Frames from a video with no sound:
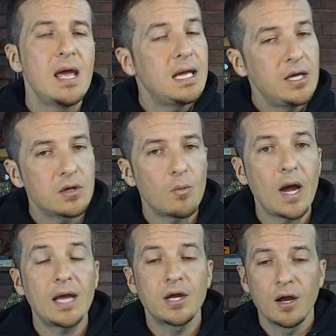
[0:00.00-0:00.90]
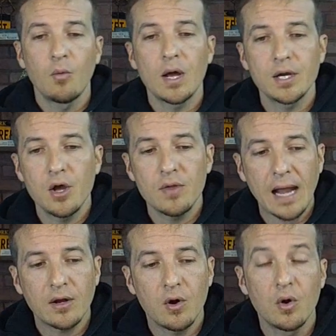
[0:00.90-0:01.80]
Either way, you're going to want to know
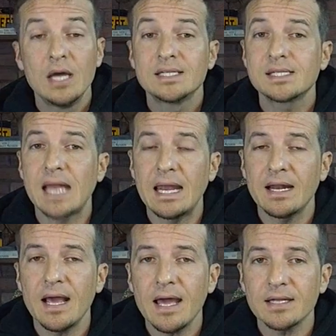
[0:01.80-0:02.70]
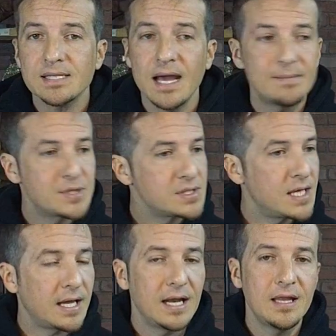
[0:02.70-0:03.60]
that goal stated ahead of time, just
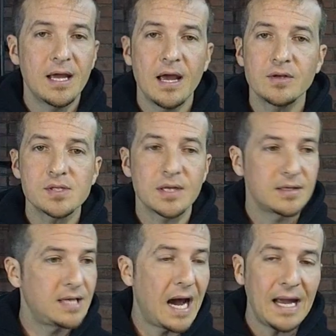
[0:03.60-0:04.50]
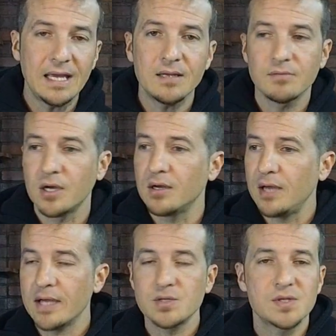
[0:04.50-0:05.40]
like anything else a diet, uh,
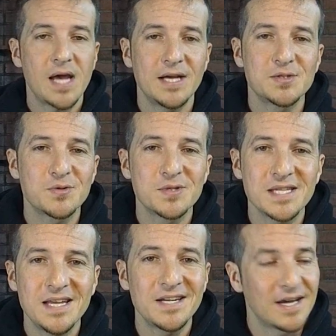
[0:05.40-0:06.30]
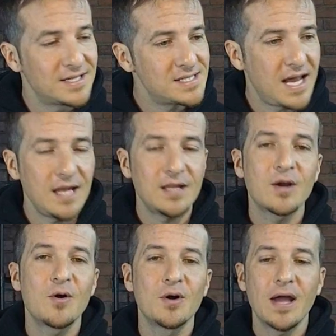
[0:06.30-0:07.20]
exercise routine. You're going to state the
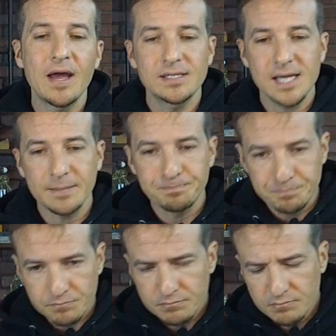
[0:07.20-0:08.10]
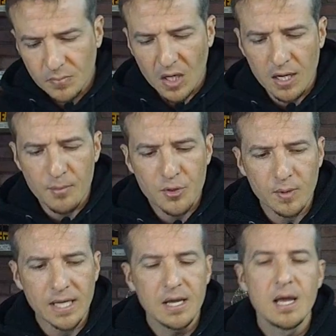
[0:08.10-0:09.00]
goal ahead of time. Number
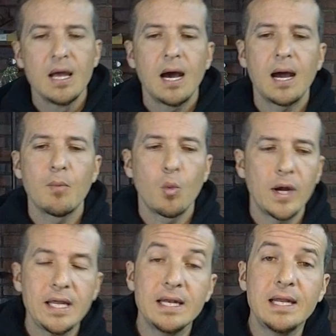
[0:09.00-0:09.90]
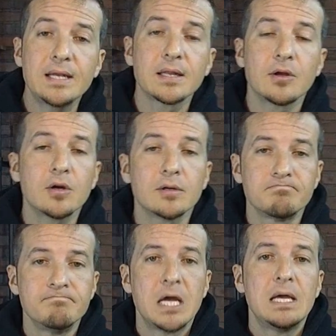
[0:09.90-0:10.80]
three, um, what do you need to learn?
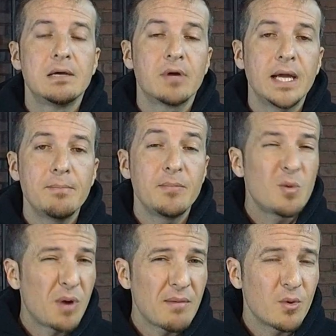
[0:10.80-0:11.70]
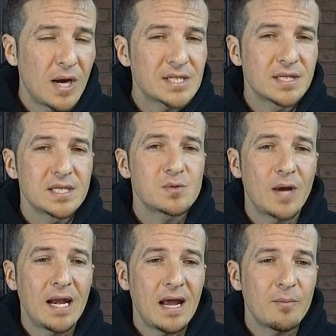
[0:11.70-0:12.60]
right? You're probably watching this
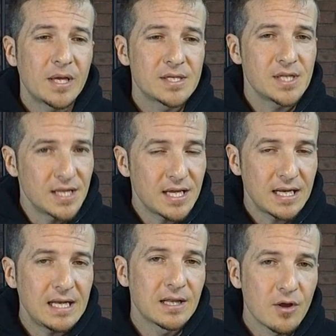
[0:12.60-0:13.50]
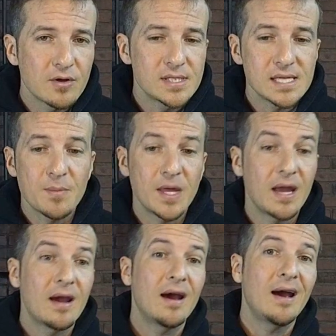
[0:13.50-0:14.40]
right now because you think you need to learn
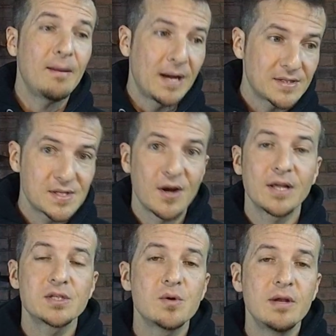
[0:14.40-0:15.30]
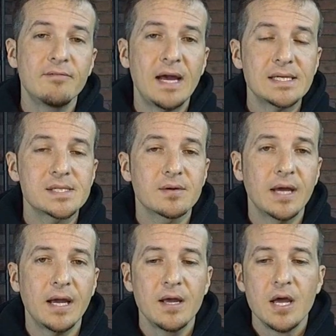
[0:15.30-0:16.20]
something about starting to invest,
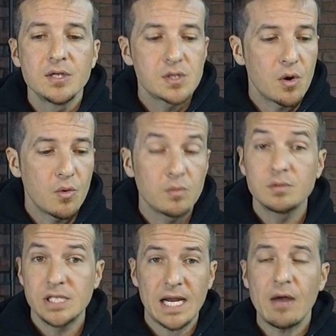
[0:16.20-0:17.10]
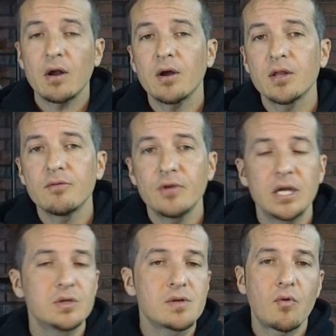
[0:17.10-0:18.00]
okay? So check out our other
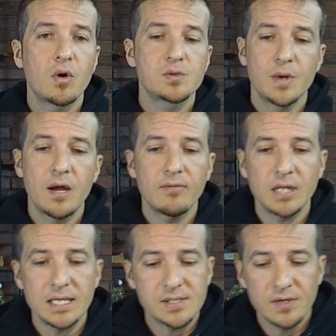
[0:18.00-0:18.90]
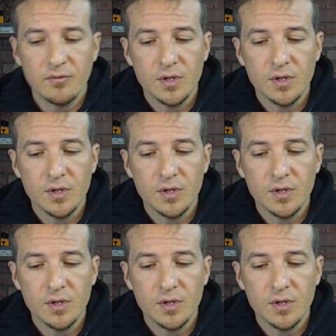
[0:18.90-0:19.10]
videos. Of course, we cover lots of different